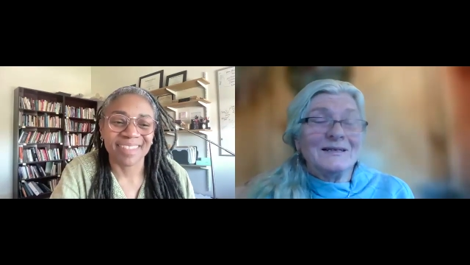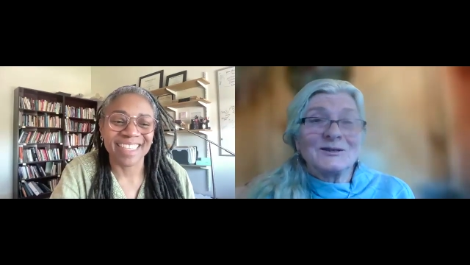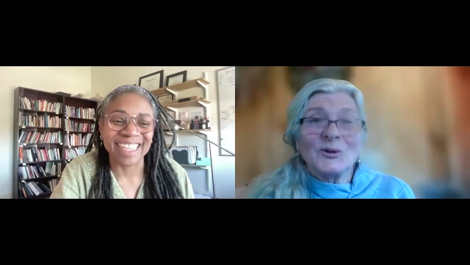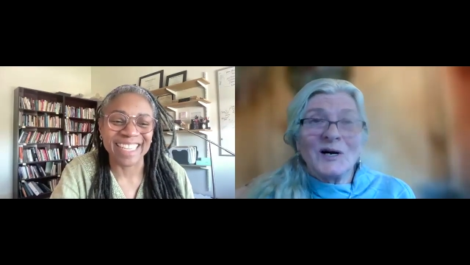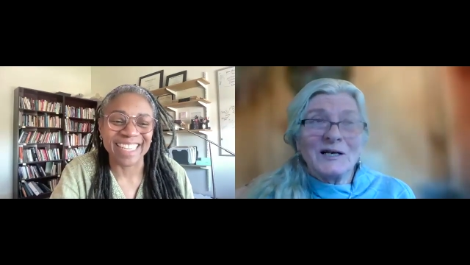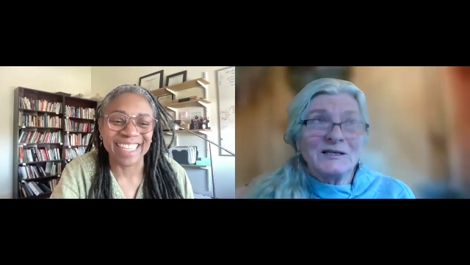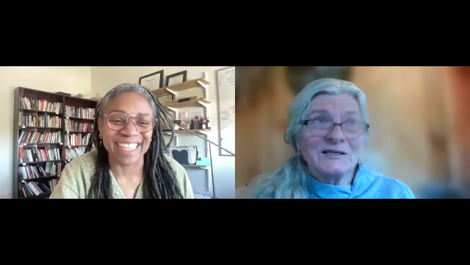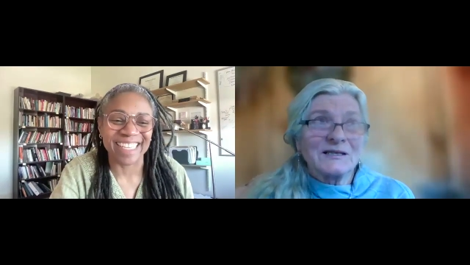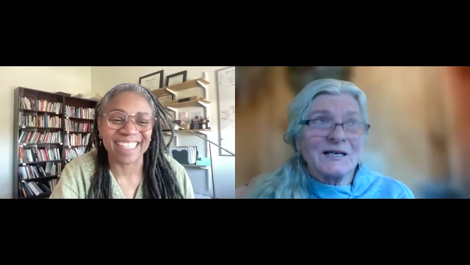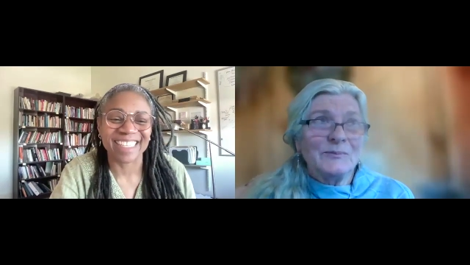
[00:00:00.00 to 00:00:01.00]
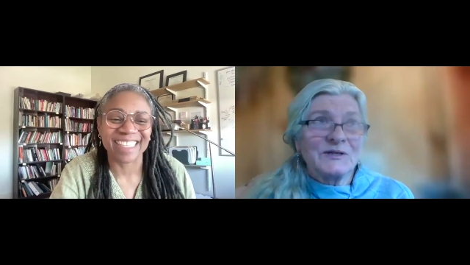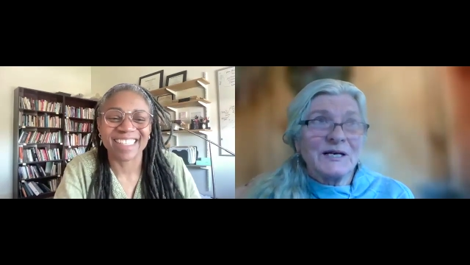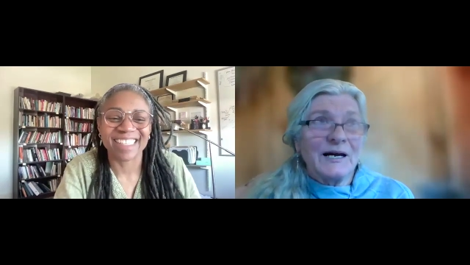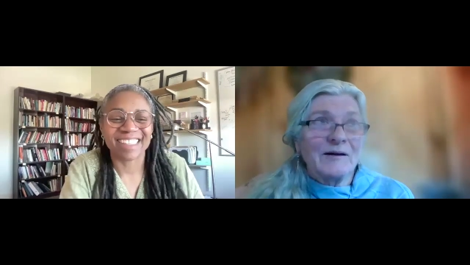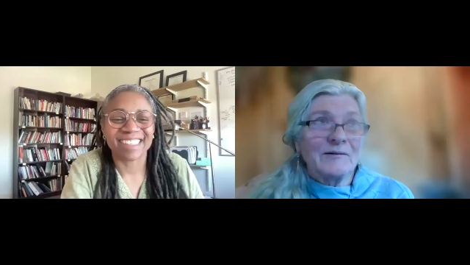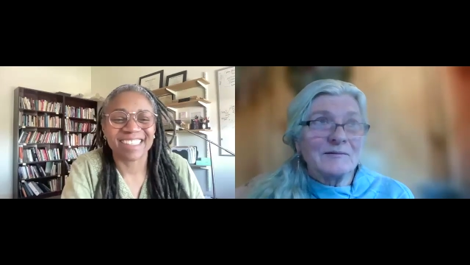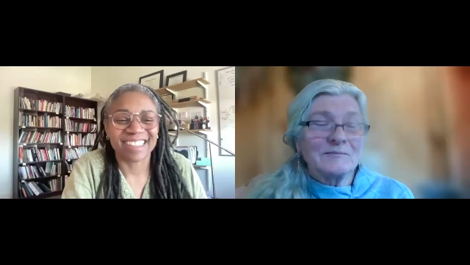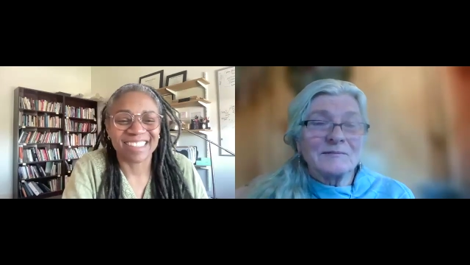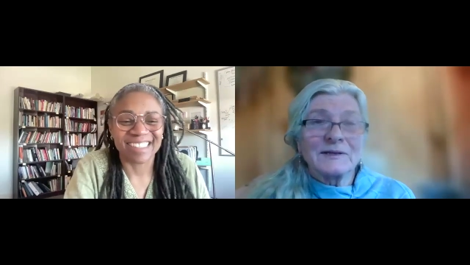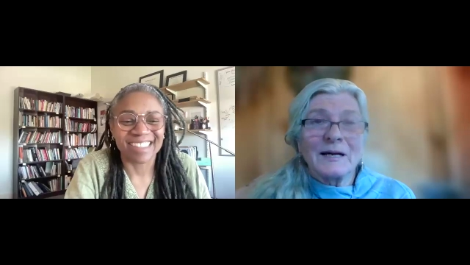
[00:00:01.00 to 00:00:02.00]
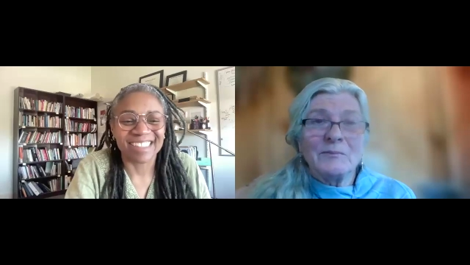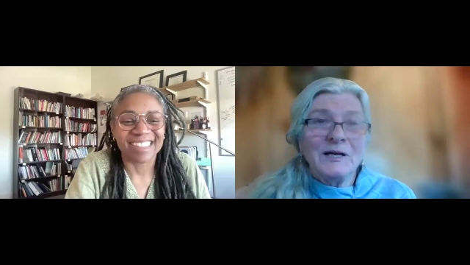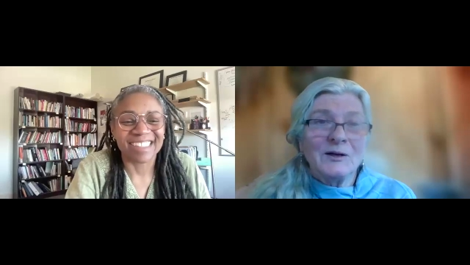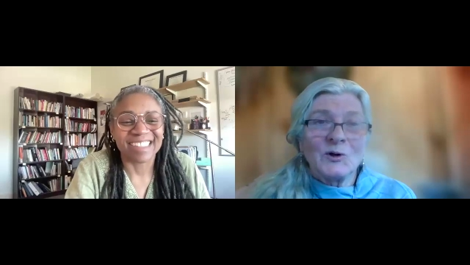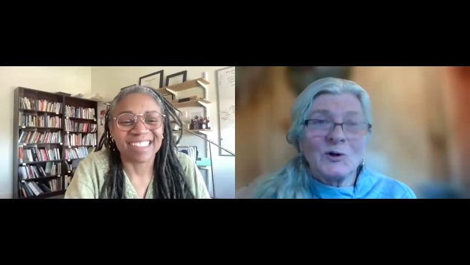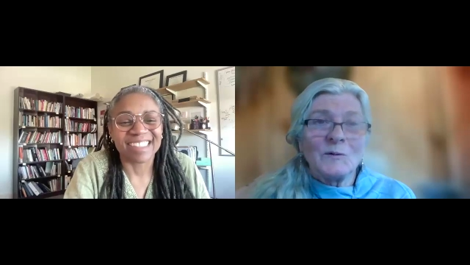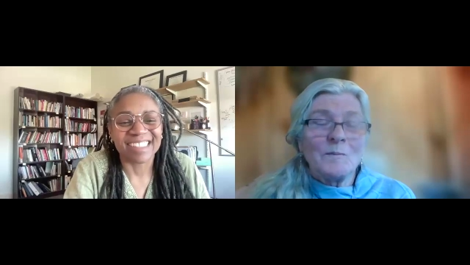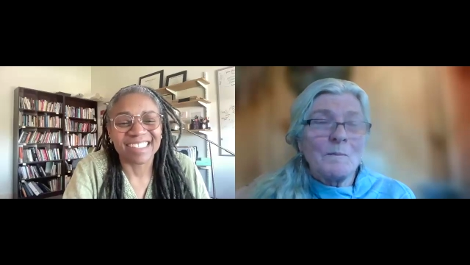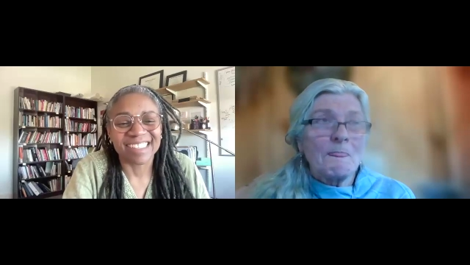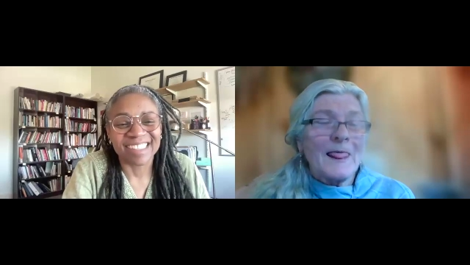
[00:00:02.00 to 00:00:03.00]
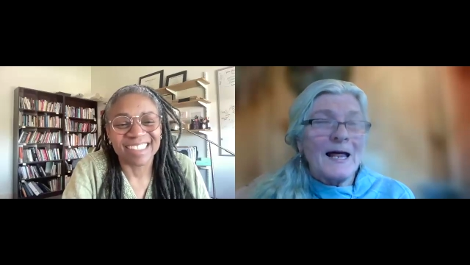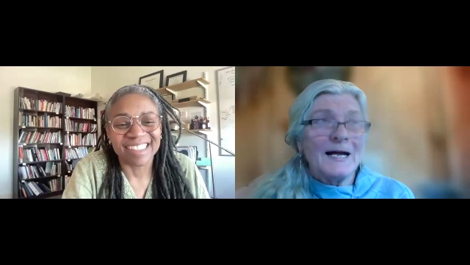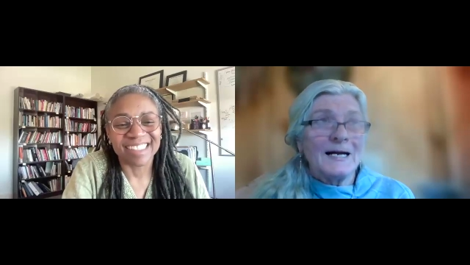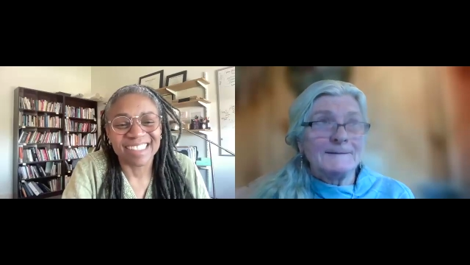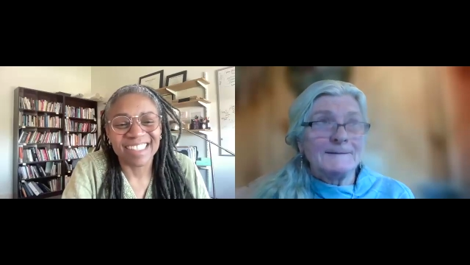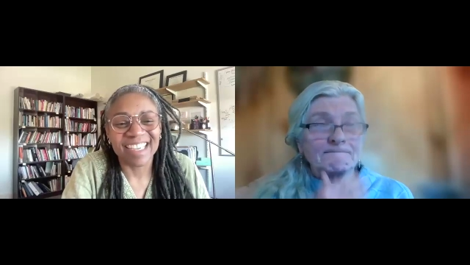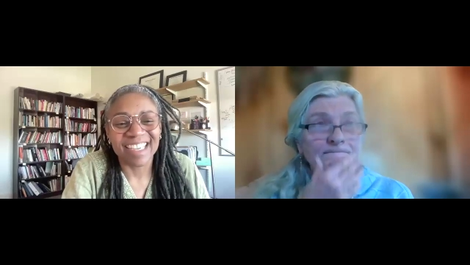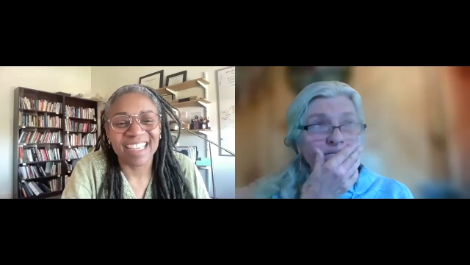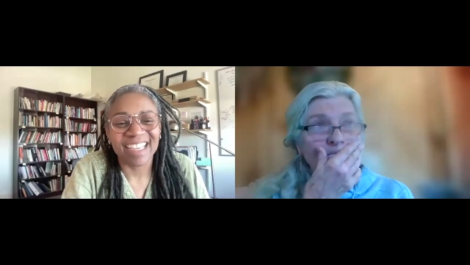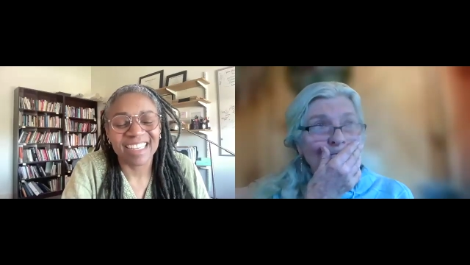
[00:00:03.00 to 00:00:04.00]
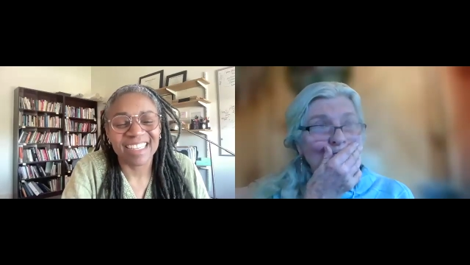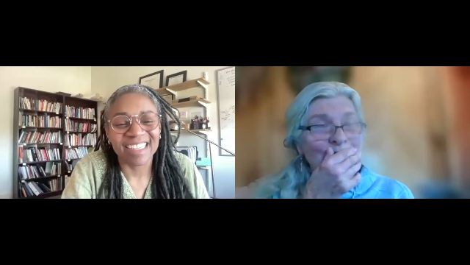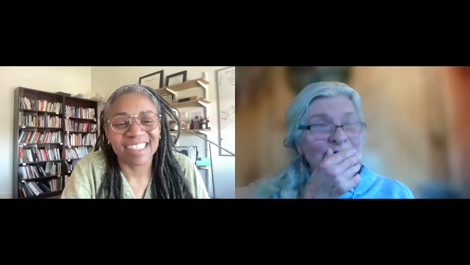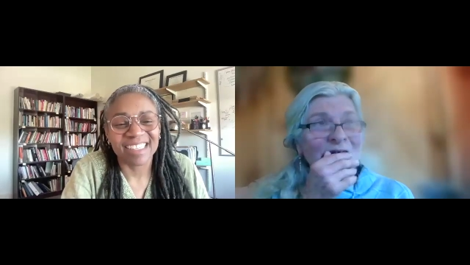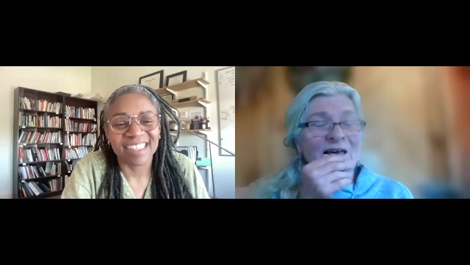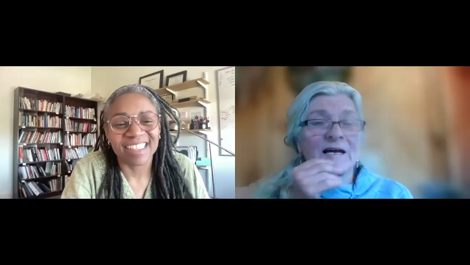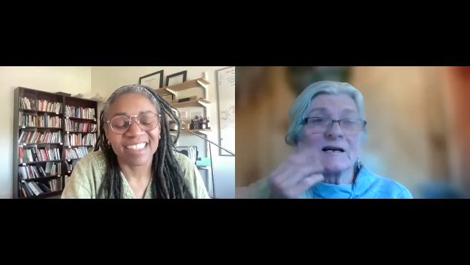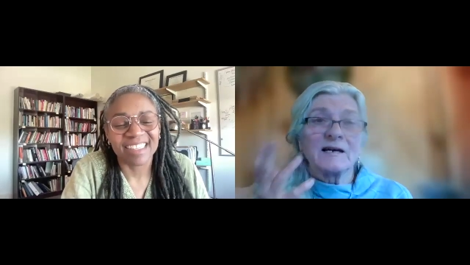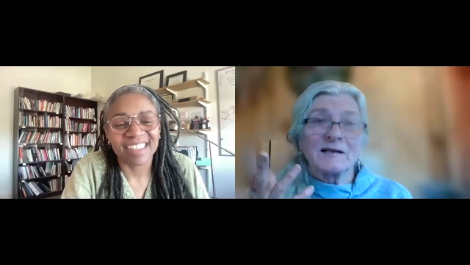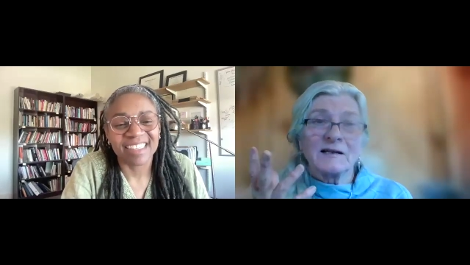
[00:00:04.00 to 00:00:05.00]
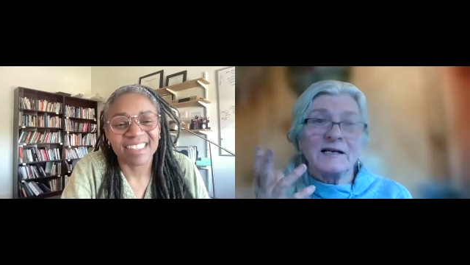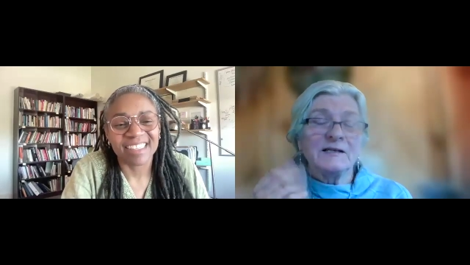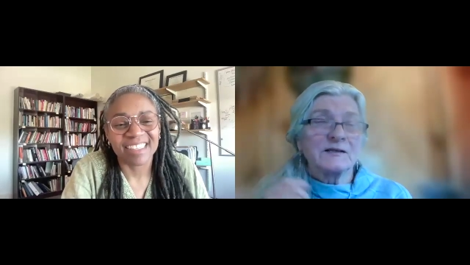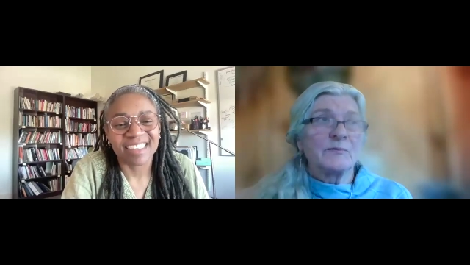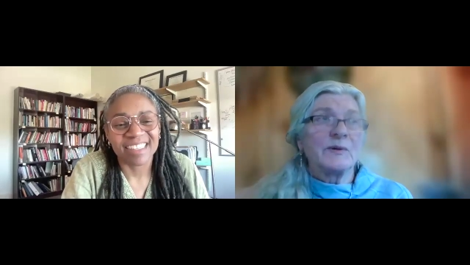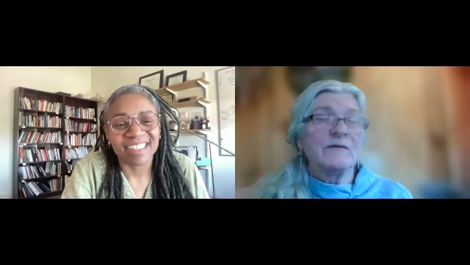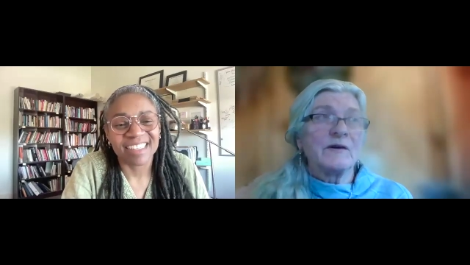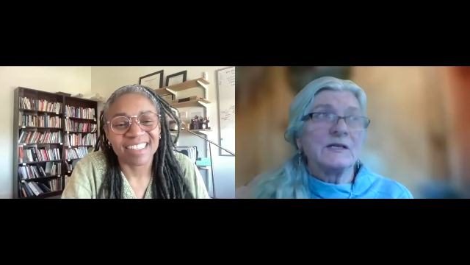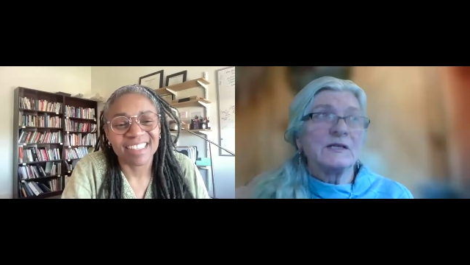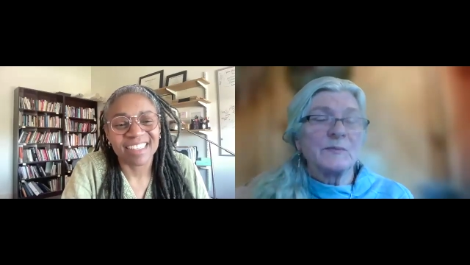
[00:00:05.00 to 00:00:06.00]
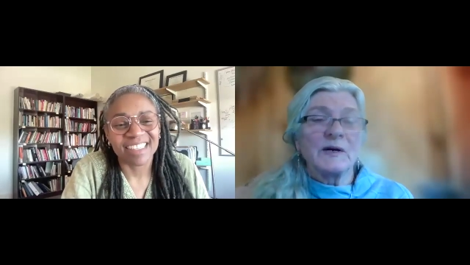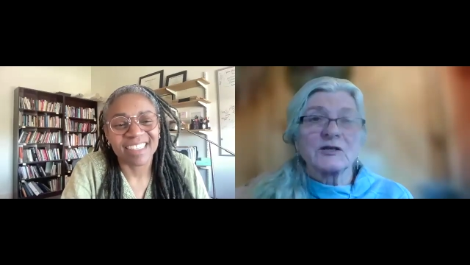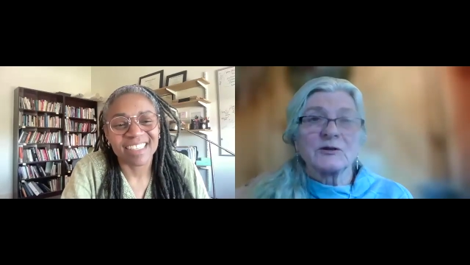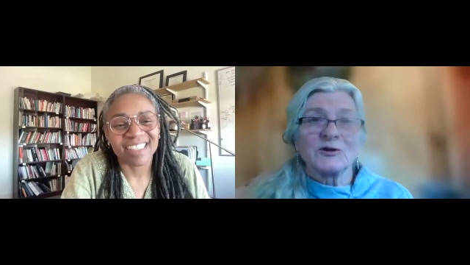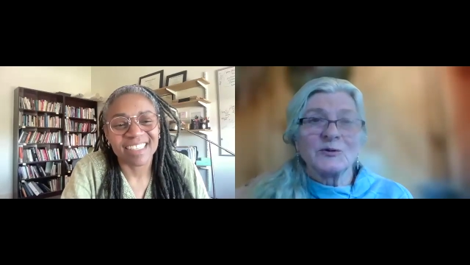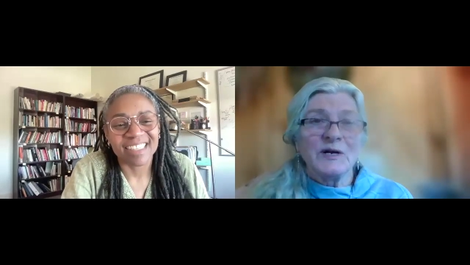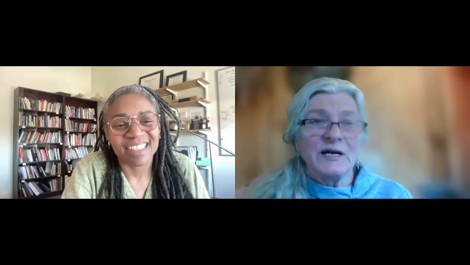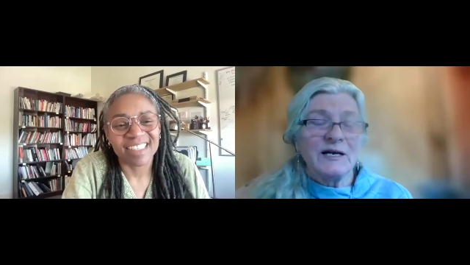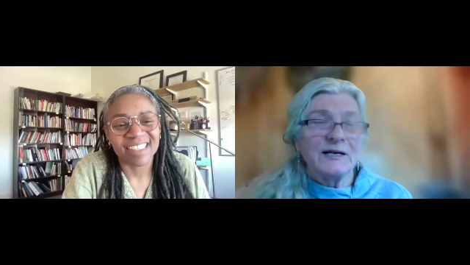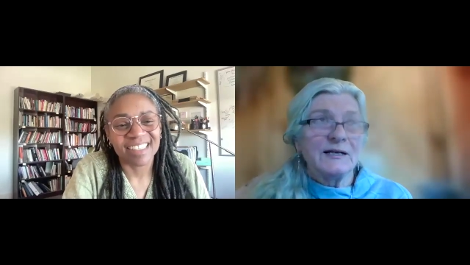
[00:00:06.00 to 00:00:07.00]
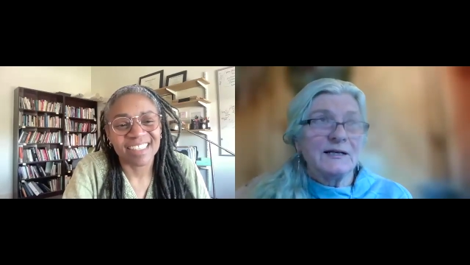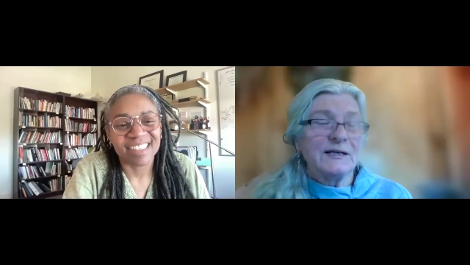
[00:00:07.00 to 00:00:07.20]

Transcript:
Speaker 1: so I just keep saying, let me learn. And the Canada geese have been very special to me